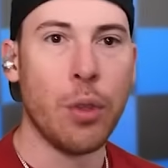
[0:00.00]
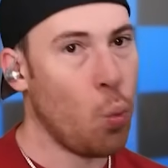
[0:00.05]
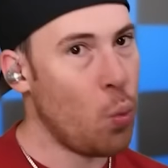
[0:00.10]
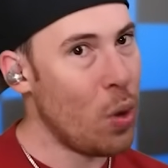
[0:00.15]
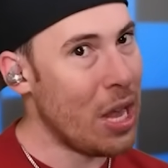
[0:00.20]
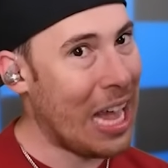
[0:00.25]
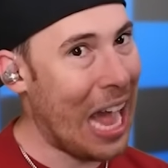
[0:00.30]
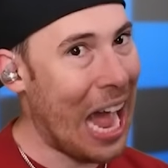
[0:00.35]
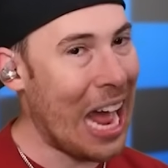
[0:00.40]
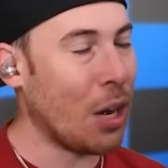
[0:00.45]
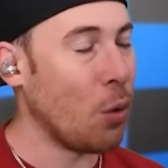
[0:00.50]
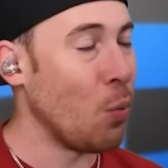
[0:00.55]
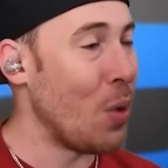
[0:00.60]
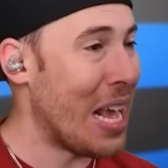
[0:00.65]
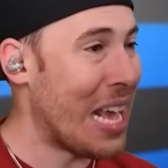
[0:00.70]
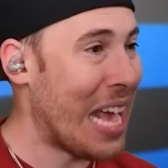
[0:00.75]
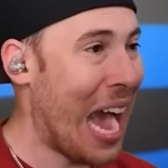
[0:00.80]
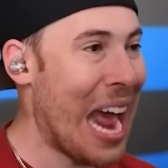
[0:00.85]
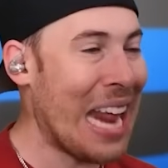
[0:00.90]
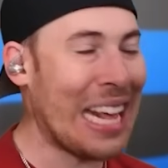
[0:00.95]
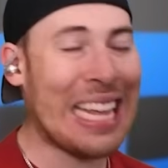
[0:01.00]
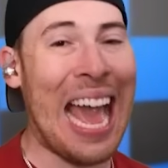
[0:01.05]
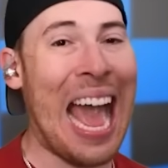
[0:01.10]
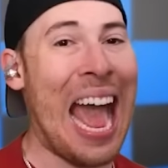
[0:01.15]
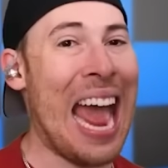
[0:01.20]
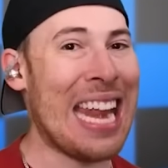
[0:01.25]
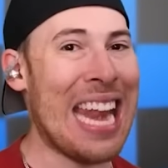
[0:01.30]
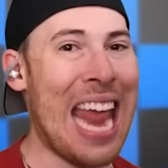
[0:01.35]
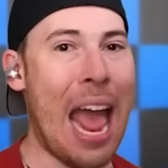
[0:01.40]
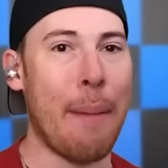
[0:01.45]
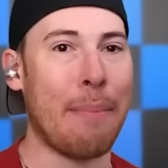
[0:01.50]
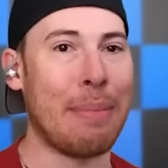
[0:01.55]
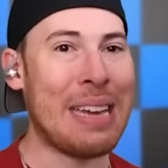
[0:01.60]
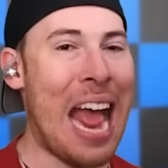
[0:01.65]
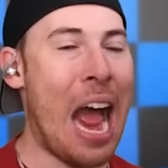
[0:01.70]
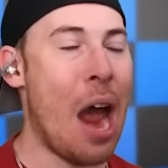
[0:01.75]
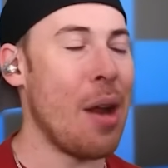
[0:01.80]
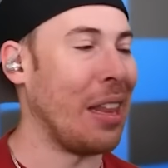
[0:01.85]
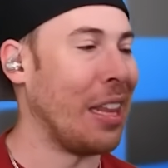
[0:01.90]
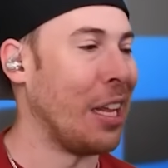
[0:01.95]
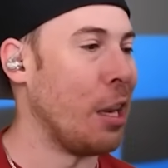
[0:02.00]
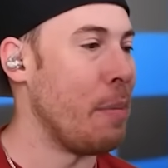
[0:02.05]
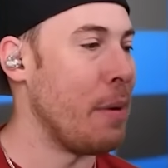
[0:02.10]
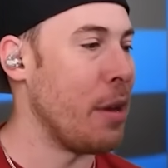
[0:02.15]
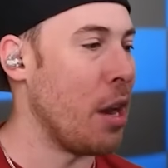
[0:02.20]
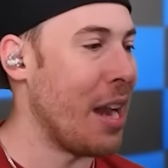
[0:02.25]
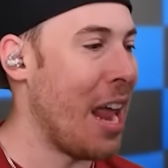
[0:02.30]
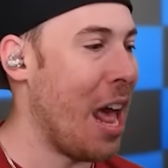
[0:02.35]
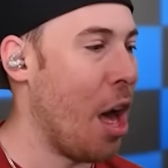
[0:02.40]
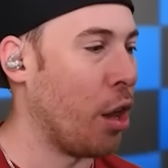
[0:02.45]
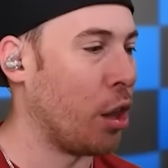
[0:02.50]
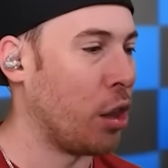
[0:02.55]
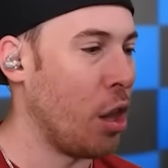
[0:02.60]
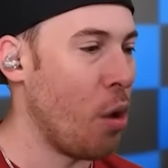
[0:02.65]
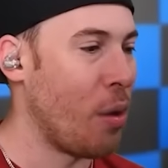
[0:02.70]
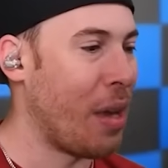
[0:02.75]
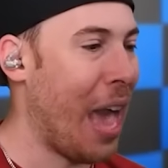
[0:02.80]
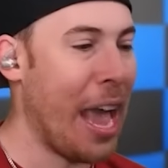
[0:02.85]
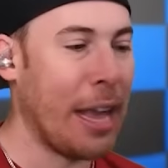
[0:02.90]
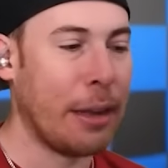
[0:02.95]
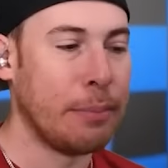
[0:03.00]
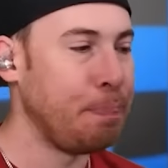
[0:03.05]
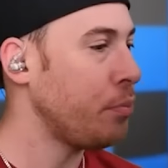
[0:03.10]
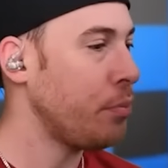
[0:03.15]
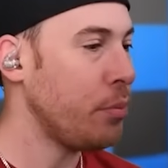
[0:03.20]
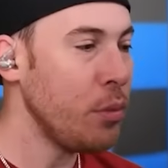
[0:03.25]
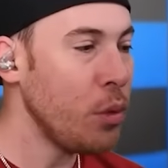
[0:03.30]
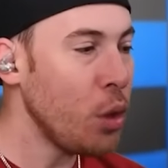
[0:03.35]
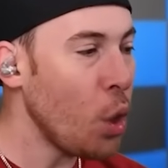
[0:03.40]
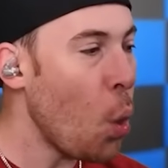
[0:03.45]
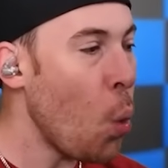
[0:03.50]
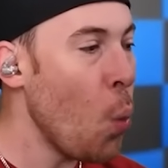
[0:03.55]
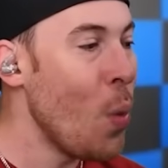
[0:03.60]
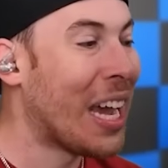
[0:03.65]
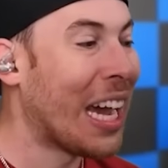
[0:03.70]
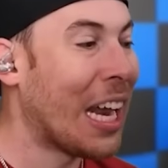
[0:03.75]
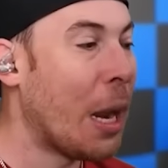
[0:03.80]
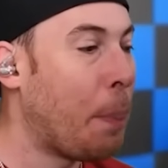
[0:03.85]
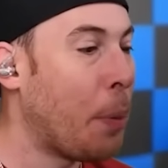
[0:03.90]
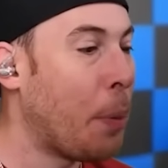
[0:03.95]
We got we got Catnap down a little bit on health. Okay, we got